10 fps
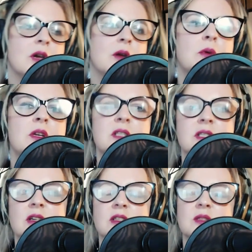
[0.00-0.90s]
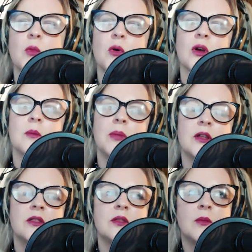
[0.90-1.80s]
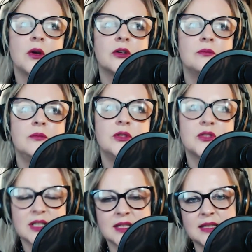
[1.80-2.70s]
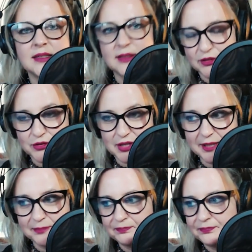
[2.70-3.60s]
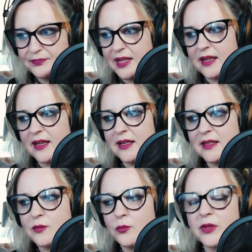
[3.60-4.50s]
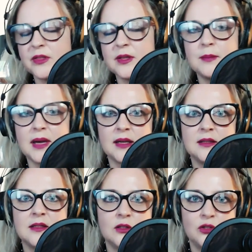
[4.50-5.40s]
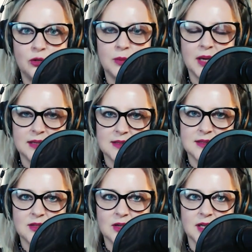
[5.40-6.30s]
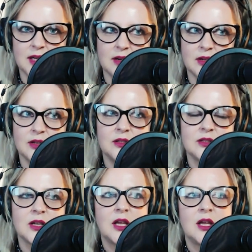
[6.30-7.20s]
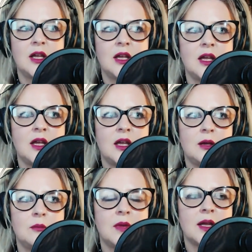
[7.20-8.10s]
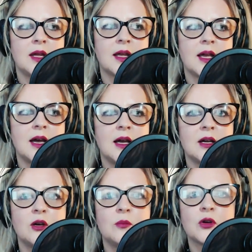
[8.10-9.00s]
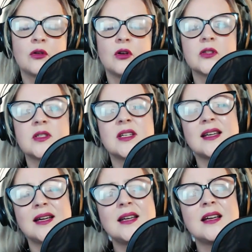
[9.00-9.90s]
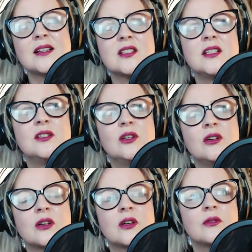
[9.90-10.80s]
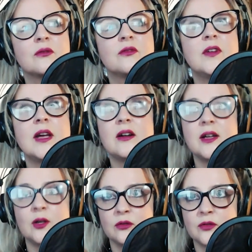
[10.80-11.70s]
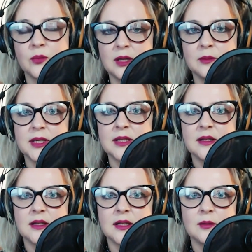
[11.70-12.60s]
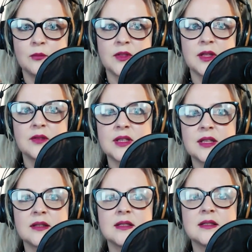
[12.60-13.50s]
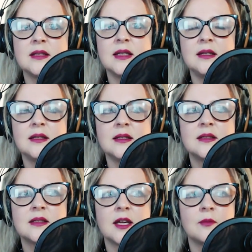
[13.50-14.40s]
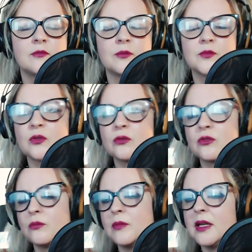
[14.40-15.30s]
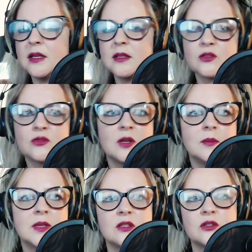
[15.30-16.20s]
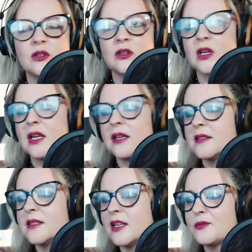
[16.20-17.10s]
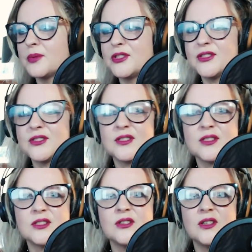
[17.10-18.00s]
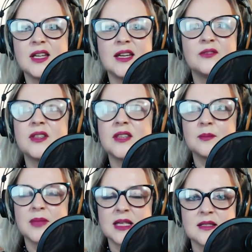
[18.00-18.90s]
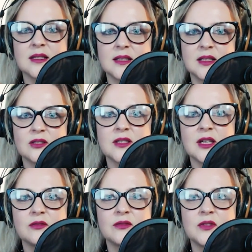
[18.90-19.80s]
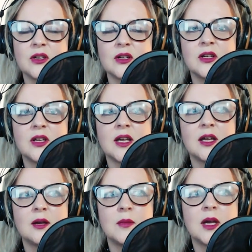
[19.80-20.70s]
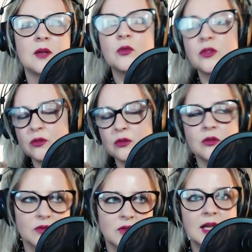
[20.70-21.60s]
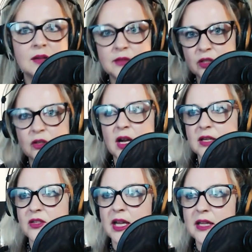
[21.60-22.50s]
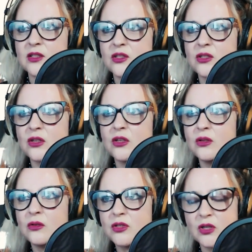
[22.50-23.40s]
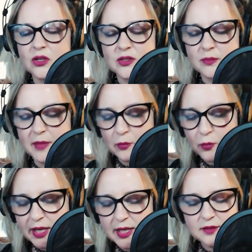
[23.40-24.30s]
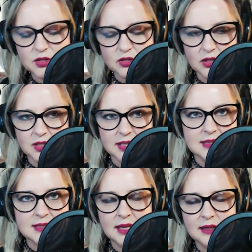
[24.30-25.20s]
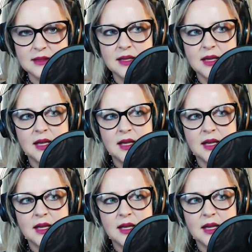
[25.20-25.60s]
I want to discuss more about the modern music industry, and with in mind new bands starting out. It can come across and it can actually look very overwhelming with everything that's needed, from social media to streaming to self-producing to doing everything basically yourself now. And with the level that you guys are getting to, you know, you're starting to make waves, you're starting to get seen.